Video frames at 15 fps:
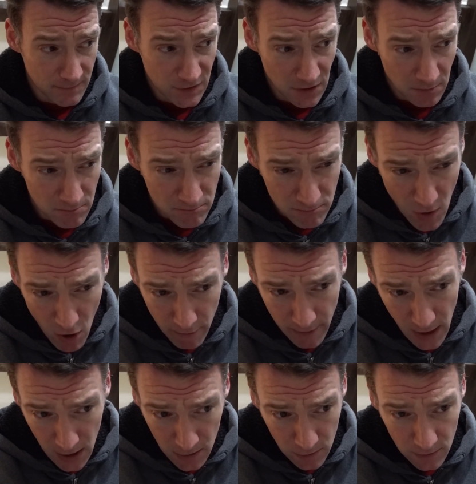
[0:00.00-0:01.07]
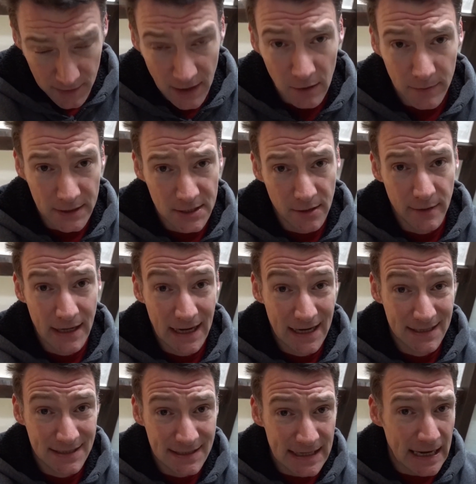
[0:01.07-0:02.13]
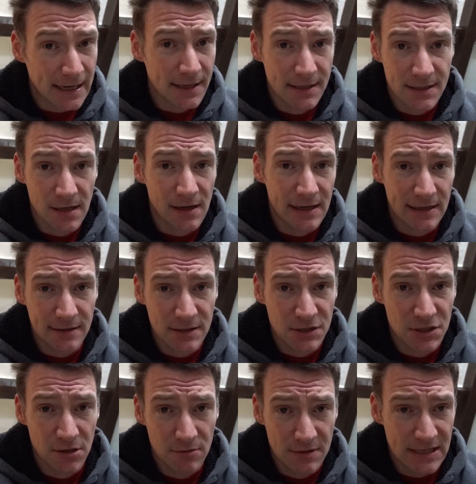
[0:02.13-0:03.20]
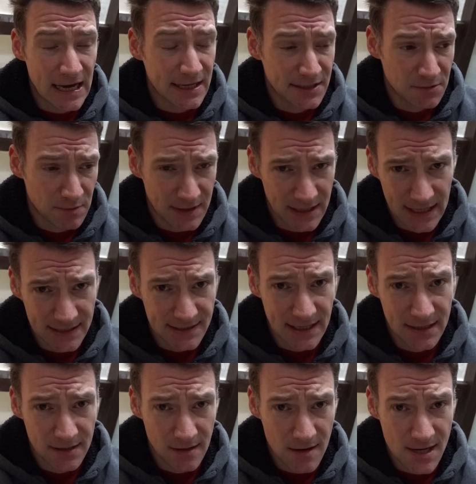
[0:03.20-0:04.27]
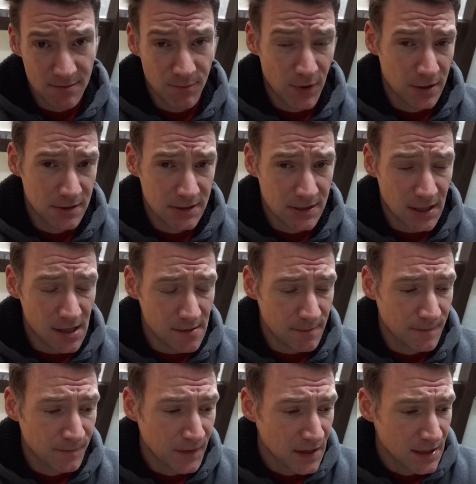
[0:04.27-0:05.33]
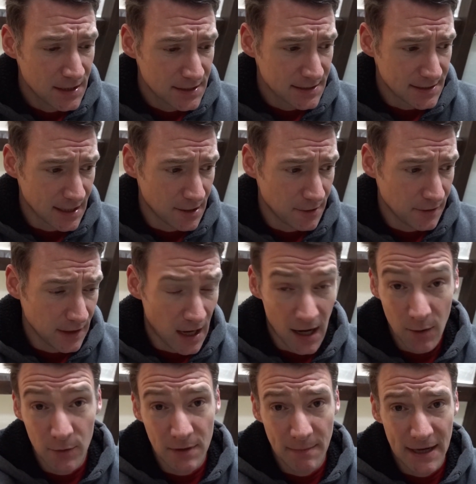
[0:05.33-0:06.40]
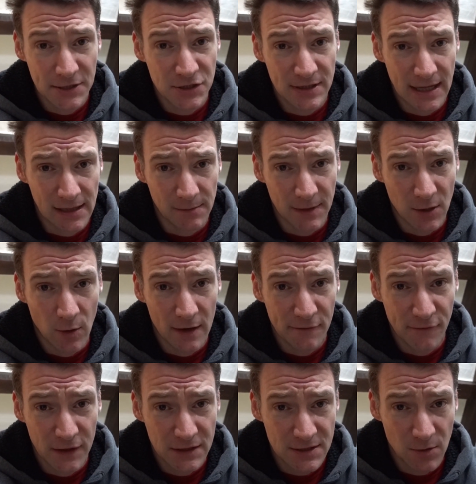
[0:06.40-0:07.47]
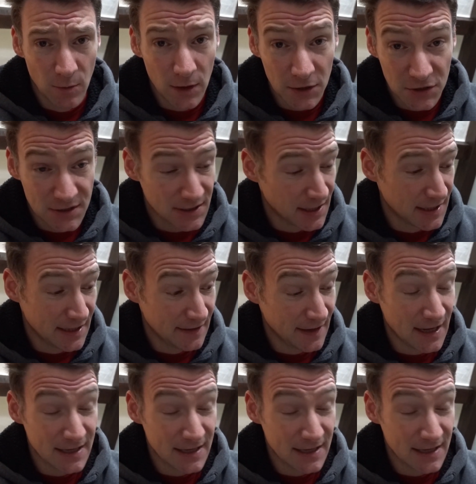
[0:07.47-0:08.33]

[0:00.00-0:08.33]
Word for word: tomorrow they'll be doing a second high altitude test with the SN9 prototype. So I would imagine that'll be quite fun to watch. Certainly the